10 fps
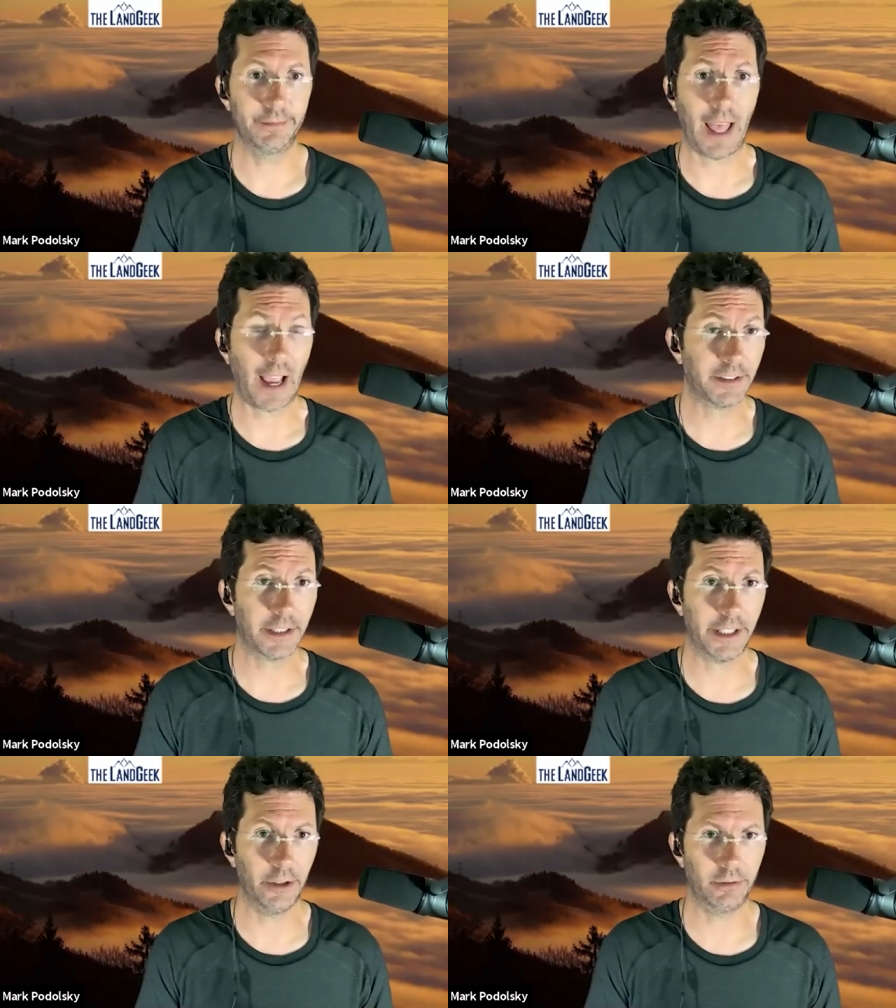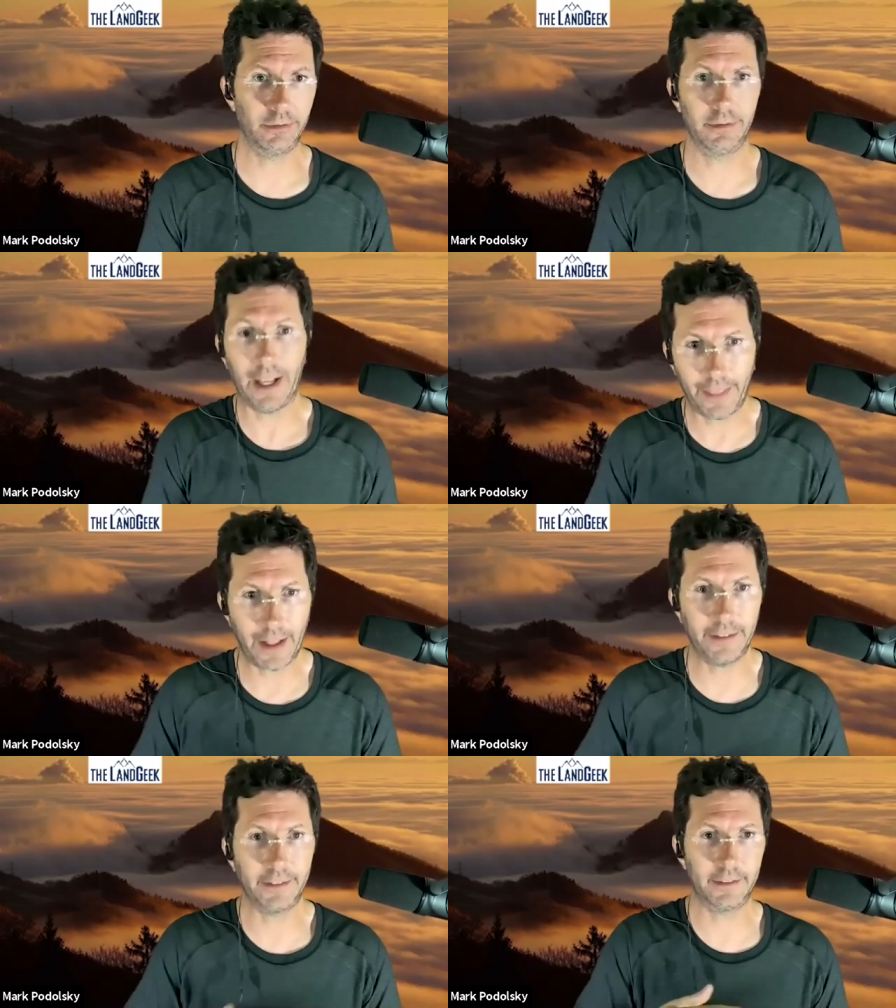execute, and
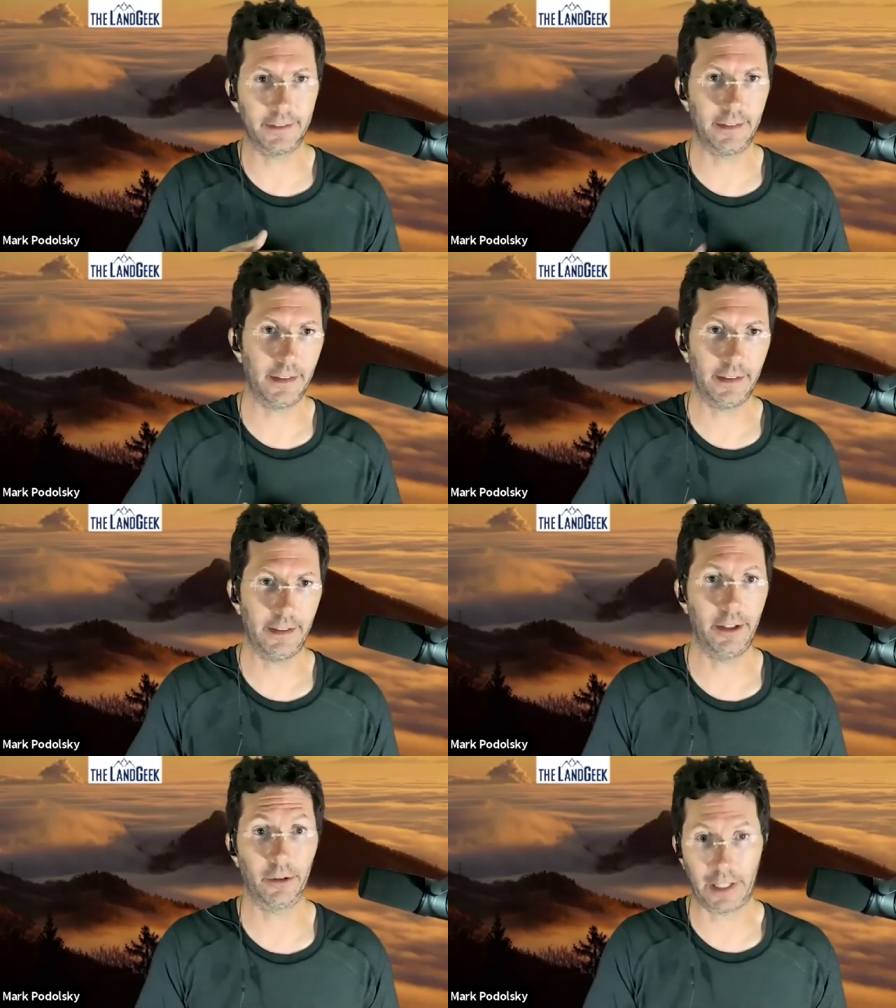then, you know,